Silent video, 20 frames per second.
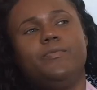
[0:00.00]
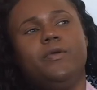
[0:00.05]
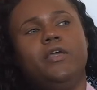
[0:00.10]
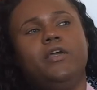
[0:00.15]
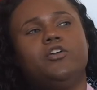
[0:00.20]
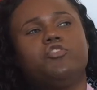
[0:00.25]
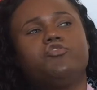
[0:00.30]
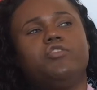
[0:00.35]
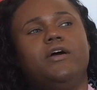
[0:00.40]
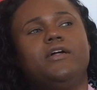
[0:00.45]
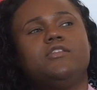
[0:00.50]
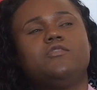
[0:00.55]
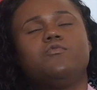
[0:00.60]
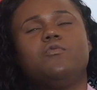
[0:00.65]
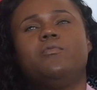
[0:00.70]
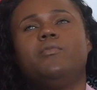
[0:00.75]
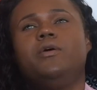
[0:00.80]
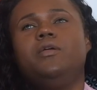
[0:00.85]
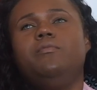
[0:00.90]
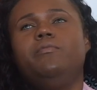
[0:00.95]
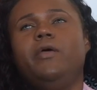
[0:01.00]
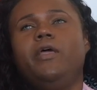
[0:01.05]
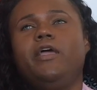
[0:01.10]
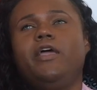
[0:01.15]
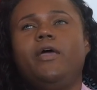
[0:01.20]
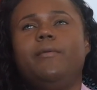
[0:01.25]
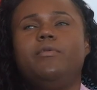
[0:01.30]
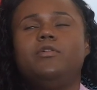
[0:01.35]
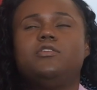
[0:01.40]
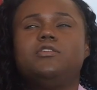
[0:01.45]
Being a trans woman,
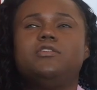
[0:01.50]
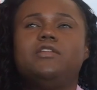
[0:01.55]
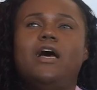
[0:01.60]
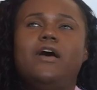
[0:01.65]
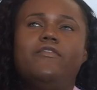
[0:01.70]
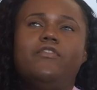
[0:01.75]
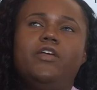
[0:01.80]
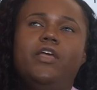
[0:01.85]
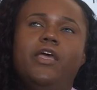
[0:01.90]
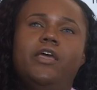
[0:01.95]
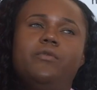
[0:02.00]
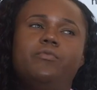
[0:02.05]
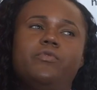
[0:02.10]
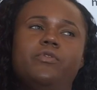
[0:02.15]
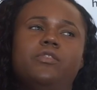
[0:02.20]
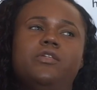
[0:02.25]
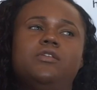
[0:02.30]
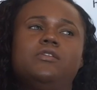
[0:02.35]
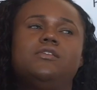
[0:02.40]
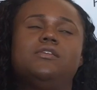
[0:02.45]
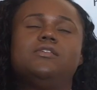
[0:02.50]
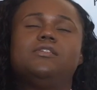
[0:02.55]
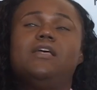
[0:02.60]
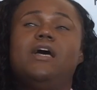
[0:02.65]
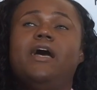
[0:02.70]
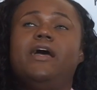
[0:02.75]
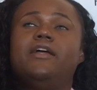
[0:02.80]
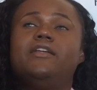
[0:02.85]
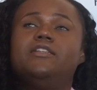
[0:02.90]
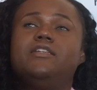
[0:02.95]
being able to navigate within
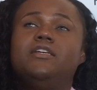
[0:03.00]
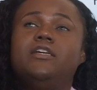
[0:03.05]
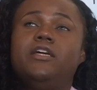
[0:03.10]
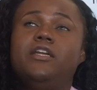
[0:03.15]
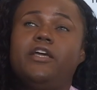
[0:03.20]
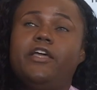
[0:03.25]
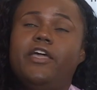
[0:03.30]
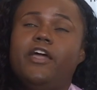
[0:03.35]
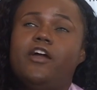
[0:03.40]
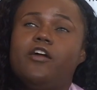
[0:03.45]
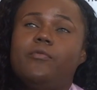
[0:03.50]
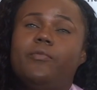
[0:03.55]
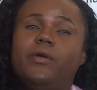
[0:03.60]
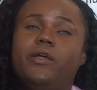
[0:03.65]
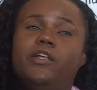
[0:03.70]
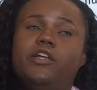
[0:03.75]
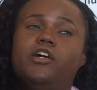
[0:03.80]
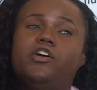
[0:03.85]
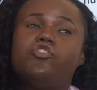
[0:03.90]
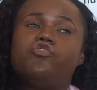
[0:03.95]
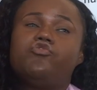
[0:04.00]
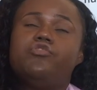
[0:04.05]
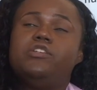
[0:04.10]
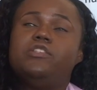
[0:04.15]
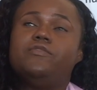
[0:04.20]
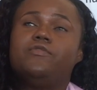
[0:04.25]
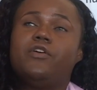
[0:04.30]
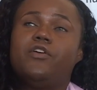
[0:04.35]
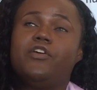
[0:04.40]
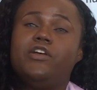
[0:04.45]
society in a Caribbean country
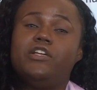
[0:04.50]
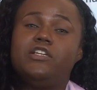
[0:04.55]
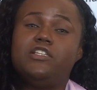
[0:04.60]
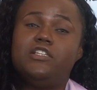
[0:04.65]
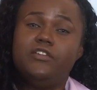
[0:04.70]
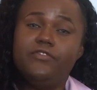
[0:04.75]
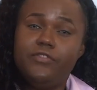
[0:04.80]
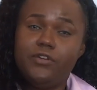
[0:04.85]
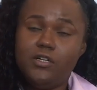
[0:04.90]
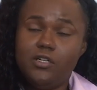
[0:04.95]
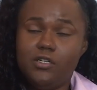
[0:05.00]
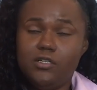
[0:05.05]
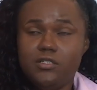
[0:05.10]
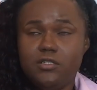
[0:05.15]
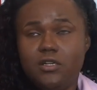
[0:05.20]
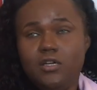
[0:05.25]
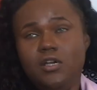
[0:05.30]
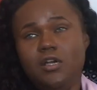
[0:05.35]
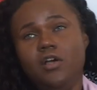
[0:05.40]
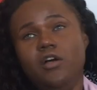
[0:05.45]
is very difficult